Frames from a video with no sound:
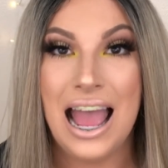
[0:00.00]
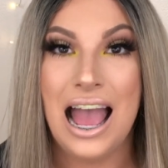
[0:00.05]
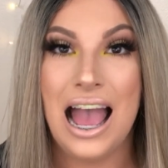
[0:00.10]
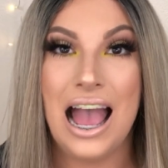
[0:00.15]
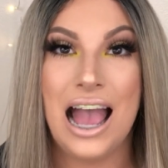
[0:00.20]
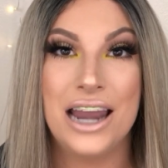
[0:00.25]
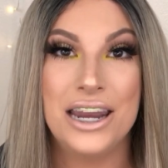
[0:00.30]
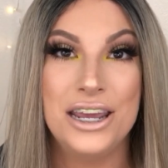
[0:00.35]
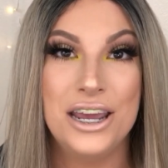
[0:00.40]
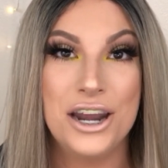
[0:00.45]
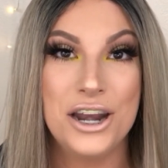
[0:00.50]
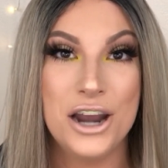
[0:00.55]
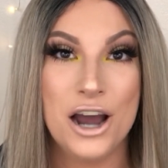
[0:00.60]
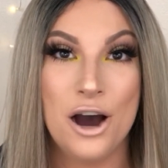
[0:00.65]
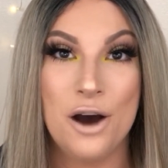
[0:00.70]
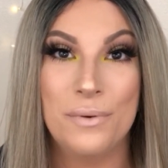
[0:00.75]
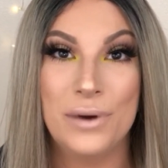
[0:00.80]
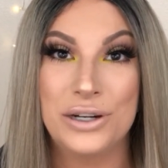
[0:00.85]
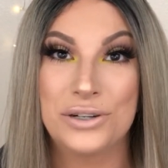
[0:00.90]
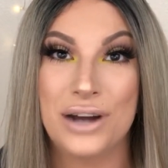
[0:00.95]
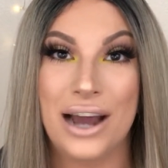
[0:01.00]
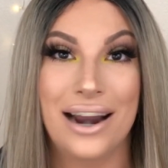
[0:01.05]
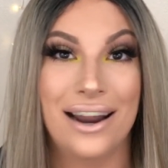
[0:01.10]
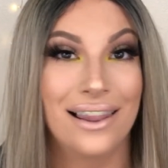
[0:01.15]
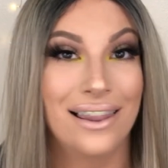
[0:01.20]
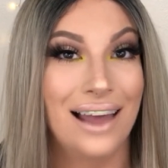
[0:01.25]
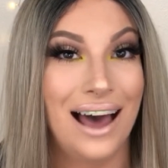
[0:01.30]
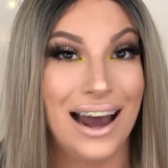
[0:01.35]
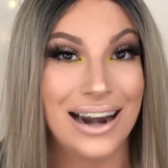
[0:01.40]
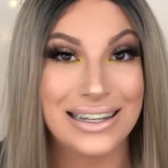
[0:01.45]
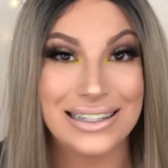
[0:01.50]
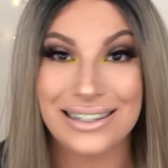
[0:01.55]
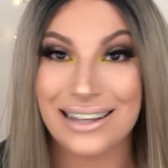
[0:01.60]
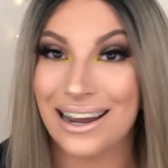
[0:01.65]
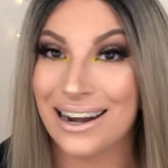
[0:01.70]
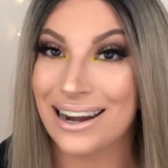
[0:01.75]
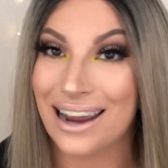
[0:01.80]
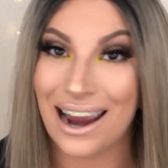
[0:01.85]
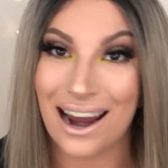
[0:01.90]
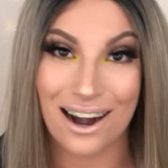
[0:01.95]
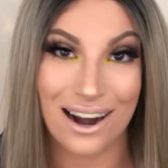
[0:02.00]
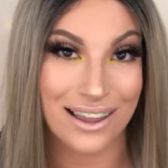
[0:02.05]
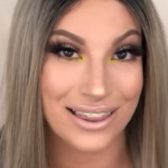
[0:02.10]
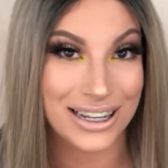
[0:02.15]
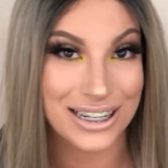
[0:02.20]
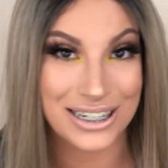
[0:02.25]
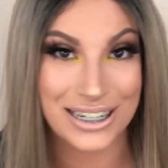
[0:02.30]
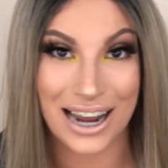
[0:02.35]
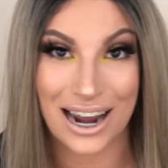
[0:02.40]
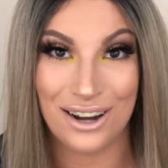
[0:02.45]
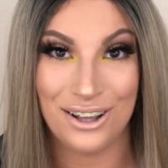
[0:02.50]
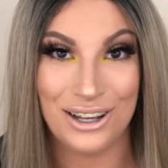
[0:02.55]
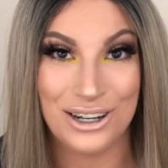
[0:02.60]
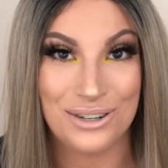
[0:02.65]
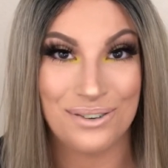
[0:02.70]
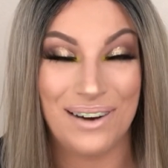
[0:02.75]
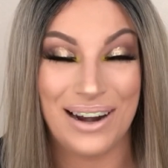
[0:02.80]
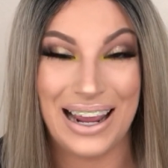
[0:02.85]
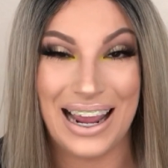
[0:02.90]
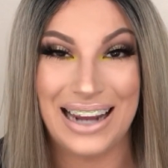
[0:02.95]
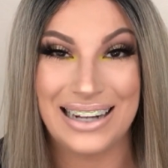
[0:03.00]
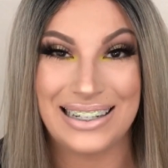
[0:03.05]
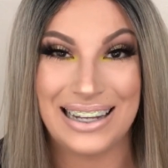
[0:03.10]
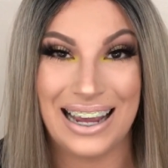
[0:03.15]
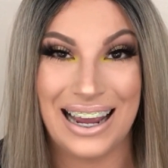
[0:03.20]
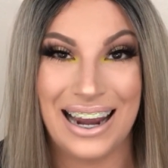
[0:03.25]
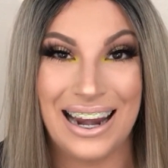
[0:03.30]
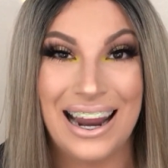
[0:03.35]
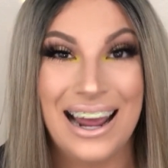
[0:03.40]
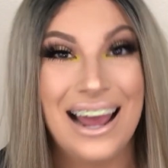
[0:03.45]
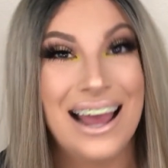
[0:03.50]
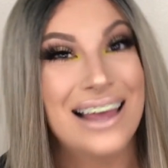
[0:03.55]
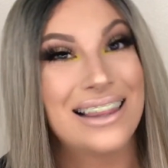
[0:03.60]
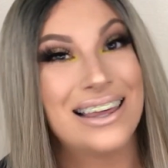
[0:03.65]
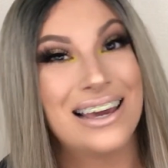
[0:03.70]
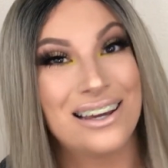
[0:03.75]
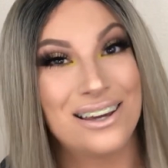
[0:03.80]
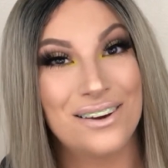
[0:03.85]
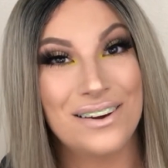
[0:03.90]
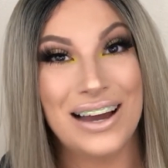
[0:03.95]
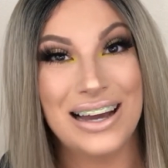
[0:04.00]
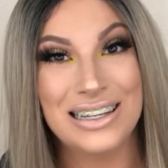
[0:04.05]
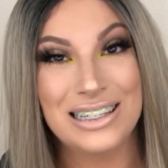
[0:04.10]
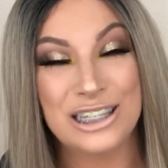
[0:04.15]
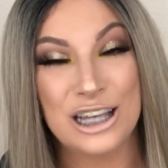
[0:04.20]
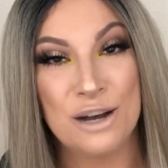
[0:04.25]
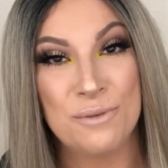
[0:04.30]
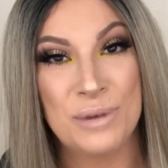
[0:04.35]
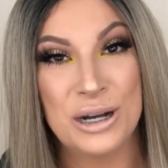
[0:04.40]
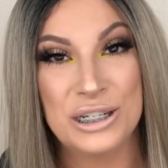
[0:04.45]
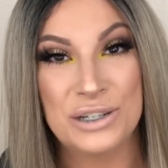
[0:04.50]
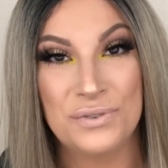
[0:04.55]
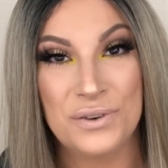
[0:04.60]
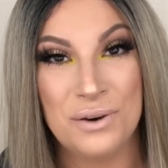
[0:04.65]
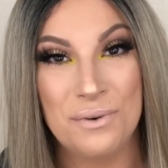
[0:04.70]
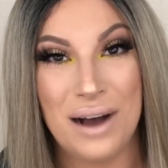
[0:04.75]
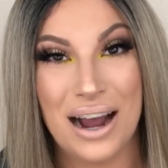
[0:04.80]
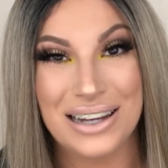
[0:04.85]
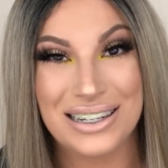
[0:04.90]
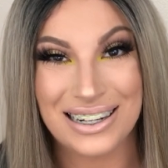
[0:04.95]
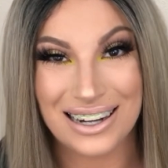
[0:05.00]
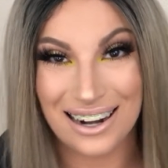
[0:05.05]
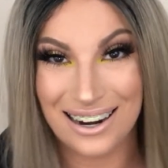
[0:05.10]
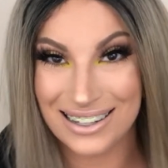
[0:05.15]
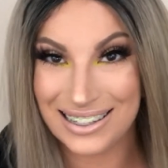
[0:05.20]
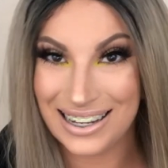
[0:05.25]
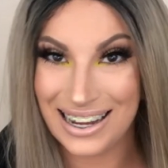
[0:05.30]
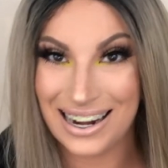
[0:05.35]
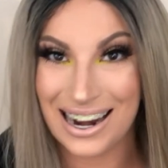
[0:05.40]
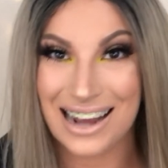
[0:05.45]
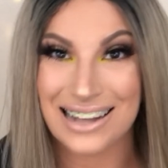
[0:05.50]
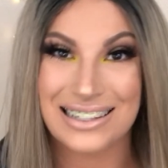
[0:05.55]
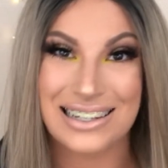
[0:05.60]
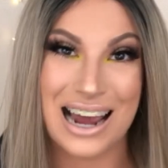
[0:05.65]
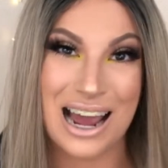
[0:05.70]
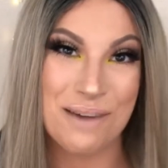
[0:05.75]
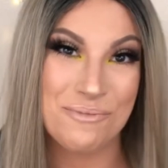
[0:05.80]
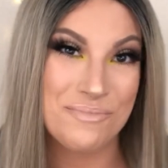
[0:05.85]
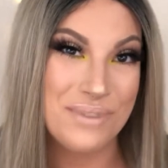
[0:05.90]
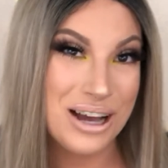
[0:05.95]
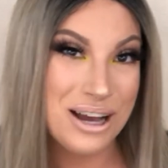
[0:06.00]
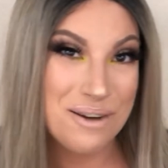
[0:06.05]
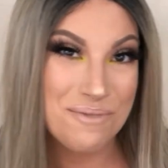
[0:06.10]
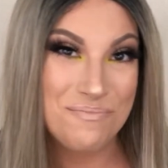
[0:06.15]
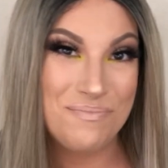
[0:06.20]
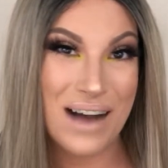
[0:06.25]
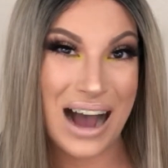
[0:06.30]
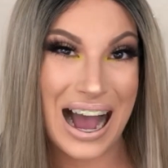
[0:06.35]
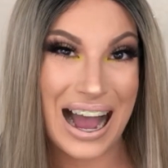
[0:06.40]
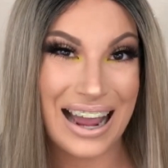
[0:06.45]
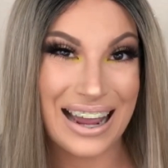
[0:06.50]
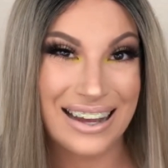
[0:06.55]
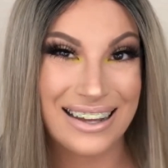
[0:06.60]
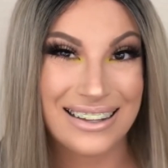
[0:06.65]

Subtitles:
And you know we tried a lot of skincare on this channel in 2018. Thank you guys so much for watching, and I'll see you next time. Bye.